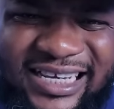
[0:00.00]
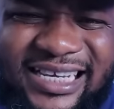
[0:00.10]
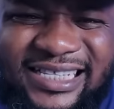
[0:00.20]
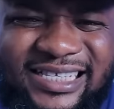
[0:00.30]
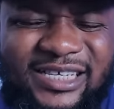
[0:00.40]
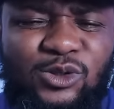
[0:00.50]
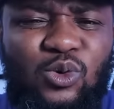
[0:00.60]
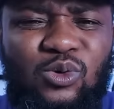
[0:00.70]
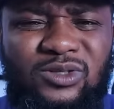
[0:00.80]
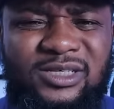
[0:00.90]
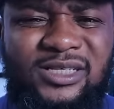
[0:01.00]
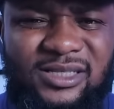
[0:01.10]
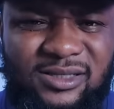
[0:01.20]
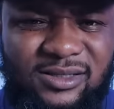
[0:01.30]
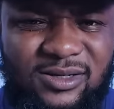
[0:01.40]
In this country,
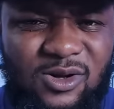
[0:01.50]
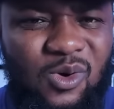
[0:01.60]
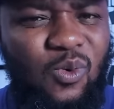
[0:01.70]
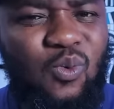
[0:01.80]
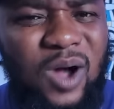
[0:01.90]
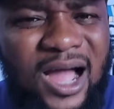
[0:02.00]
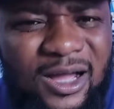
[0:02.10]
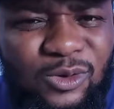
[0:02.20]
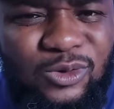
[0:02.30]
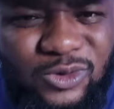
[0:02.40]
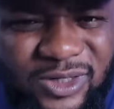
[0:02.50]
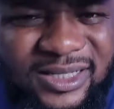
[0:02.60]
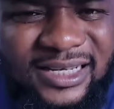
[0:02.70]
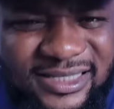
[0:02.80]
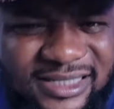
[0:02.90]
one hundred
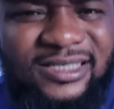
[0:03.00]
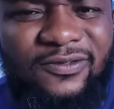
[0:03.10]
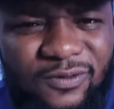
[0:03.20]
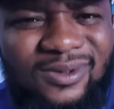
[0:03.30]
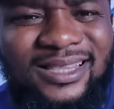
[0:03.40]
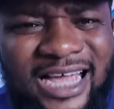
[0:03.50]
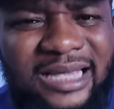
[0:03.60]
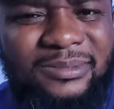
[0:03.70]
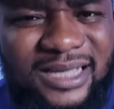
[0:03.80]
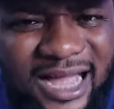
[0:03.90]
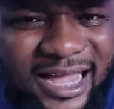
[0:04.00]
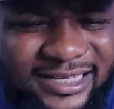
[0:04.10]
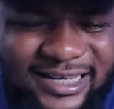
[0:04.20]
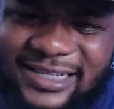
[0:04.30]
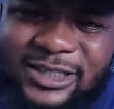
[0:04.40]
sixty-four times,
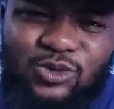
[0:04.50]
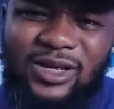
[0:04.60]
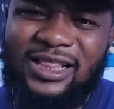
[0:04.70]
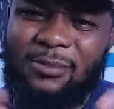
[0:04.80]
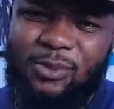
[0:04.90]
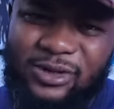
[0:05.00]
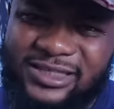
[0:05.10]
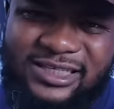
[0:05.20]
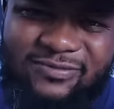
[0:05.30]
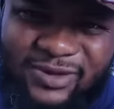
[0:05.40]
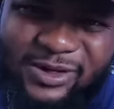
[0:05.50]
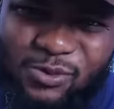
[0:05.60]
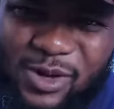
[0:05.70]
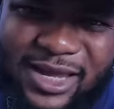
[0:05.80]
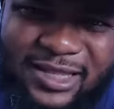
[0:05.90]
guys. I need to elaborate it very
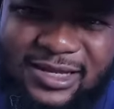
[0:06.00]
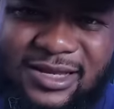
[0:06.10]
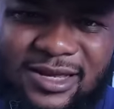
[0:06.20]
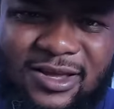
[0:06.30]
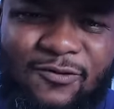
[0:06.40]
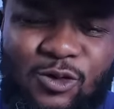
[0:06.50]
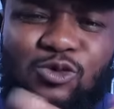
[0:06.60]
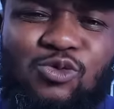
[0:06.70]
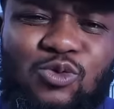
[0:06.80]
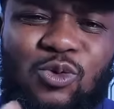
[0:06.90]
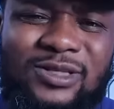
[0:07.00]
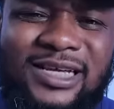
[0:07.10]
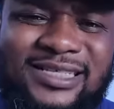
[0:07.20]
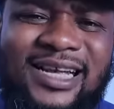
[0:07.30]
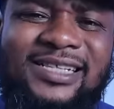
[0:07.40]
well for you to
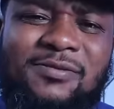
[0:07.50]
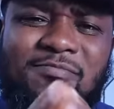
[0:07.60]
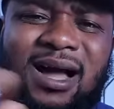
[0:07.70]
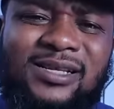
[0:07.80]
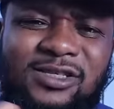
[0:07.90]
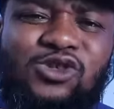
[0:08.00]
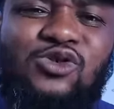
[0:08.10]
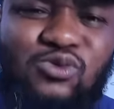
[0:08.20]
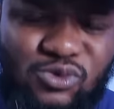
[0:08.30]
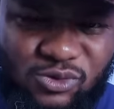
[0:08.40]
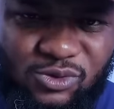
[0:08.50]
understand the magnitude.